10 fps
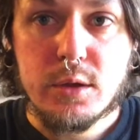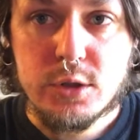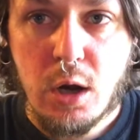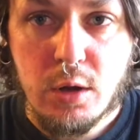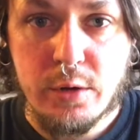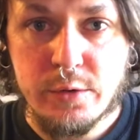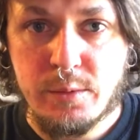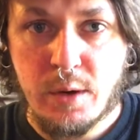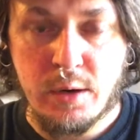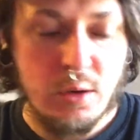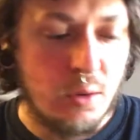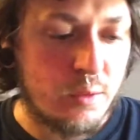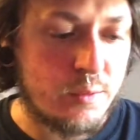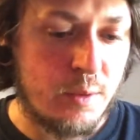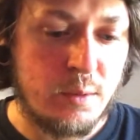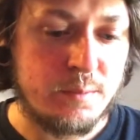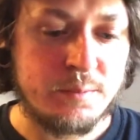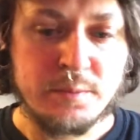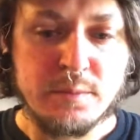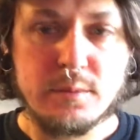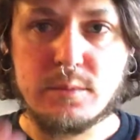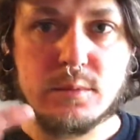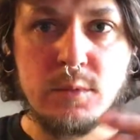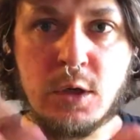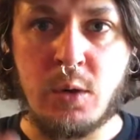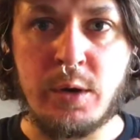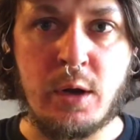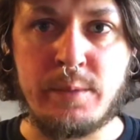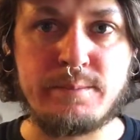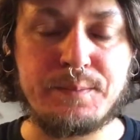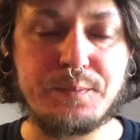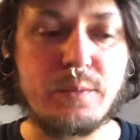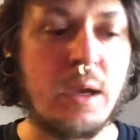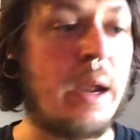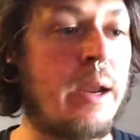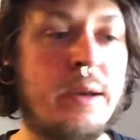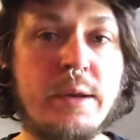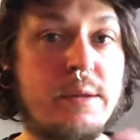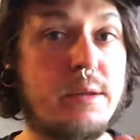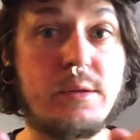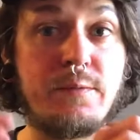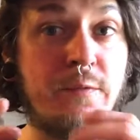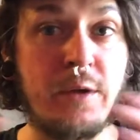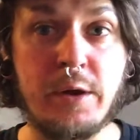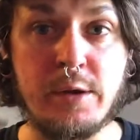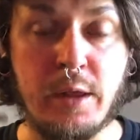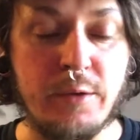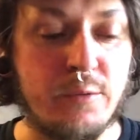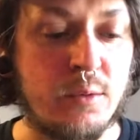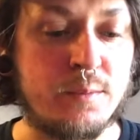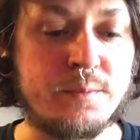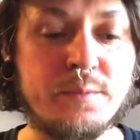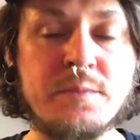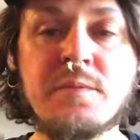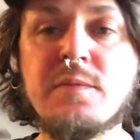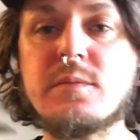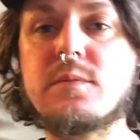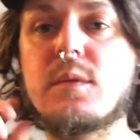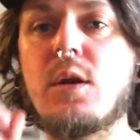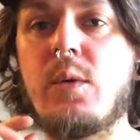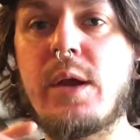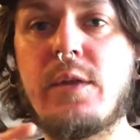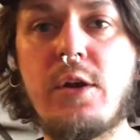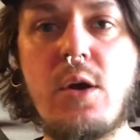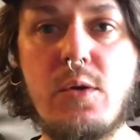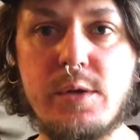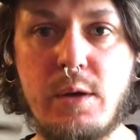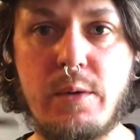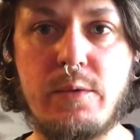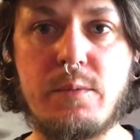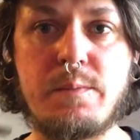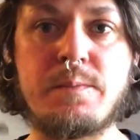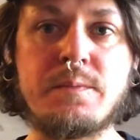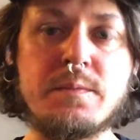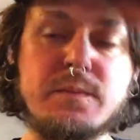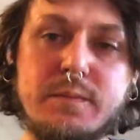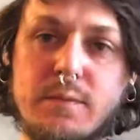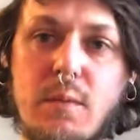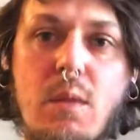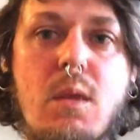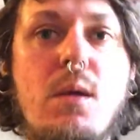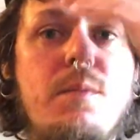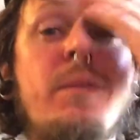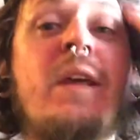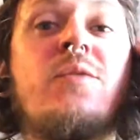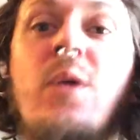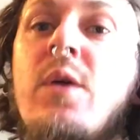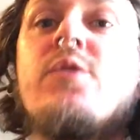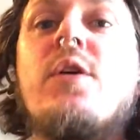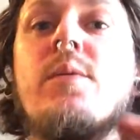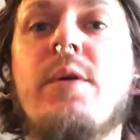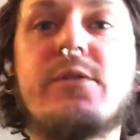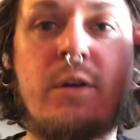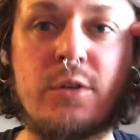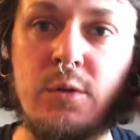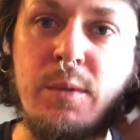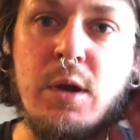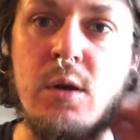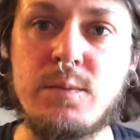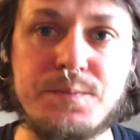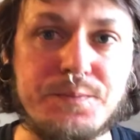Chocolate or some kind of cocoa smell going on. And it's very delightful. Going in the nose, however, that's why I was talking about Santo Domingo.